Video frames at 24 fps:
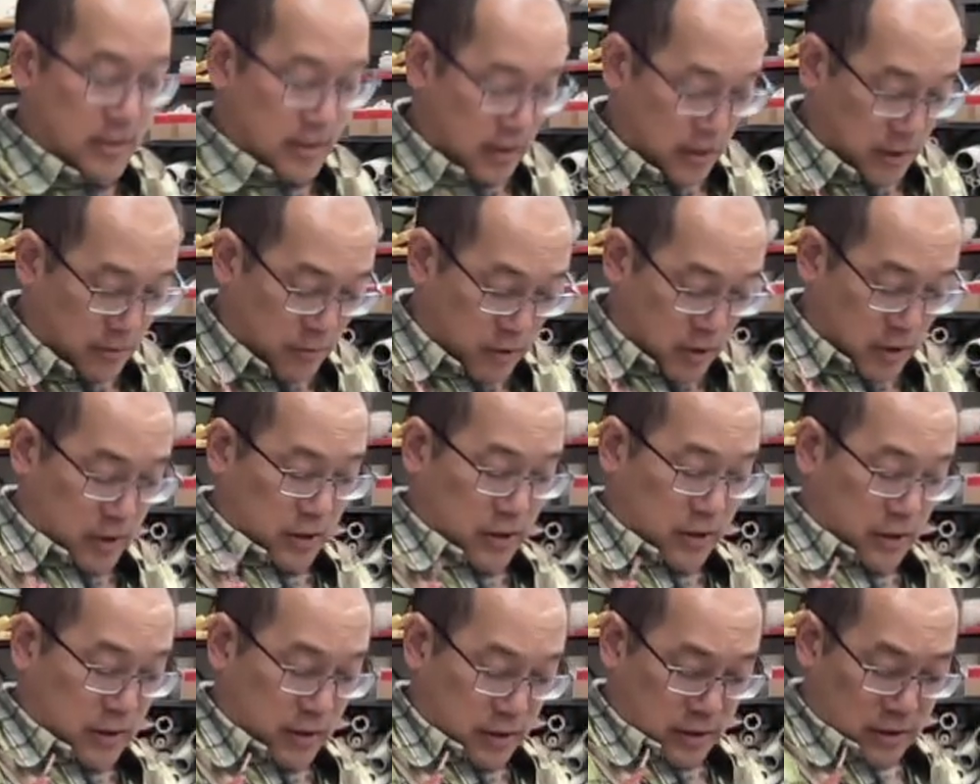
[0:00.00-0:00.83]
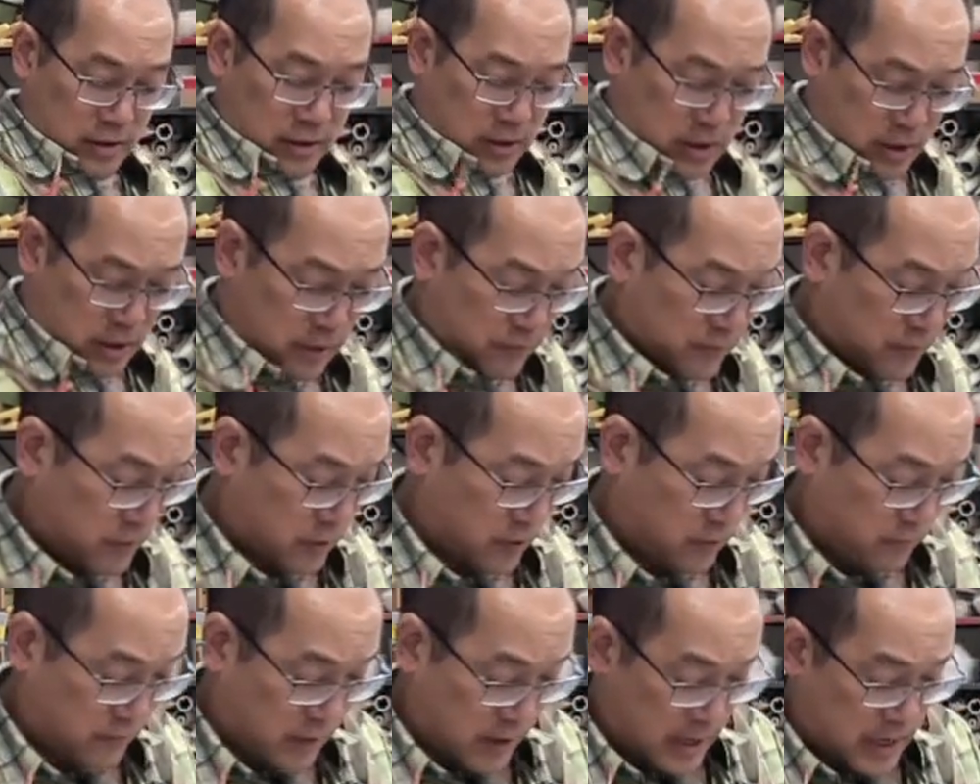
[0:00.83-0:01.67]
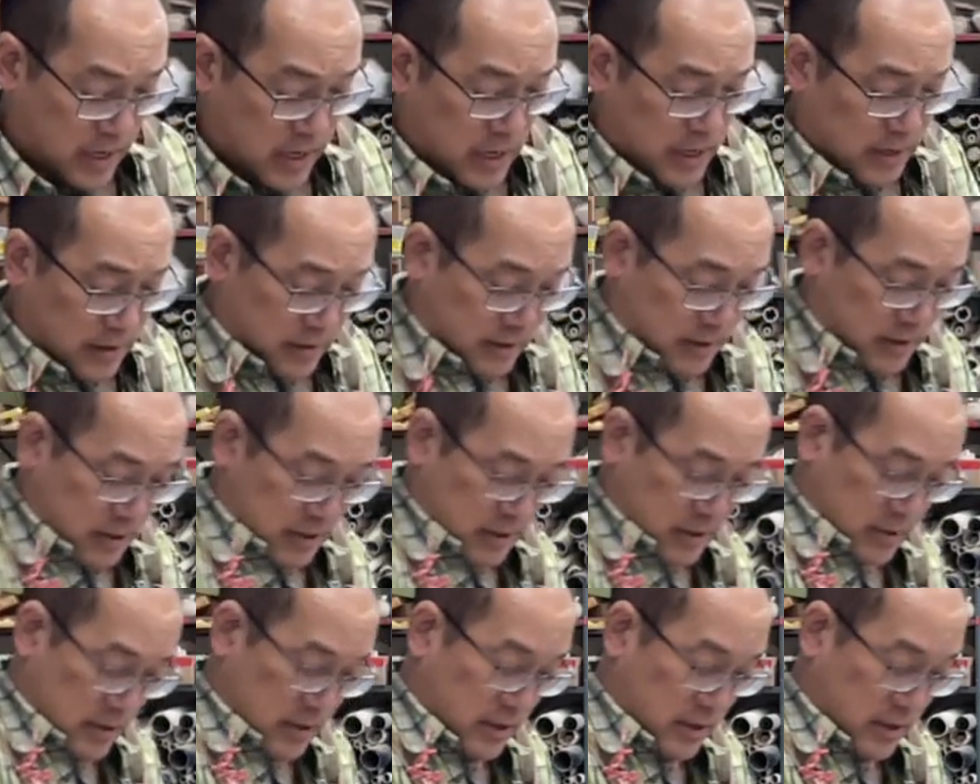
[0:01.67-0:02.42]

I want to clean this off really fast.